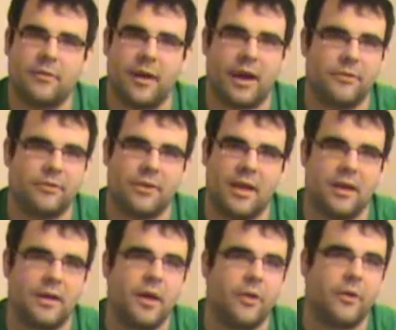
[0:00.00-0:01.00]
like I've said
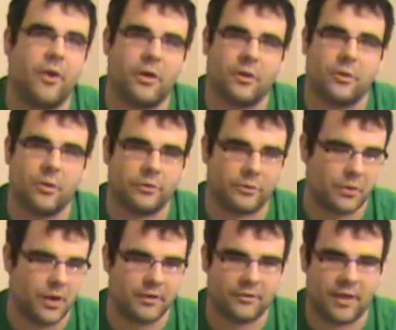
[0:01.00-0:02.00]
in other articles,
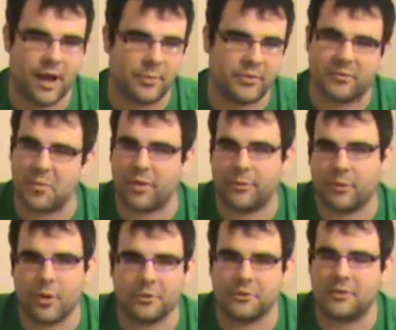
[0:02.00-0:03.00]
where I stop and smell the
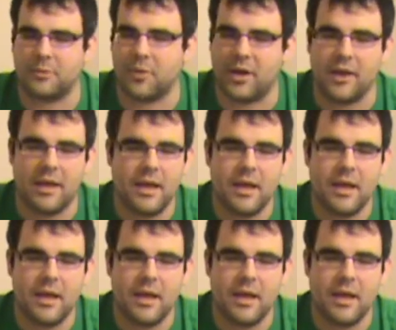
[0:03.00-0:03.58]
roses, but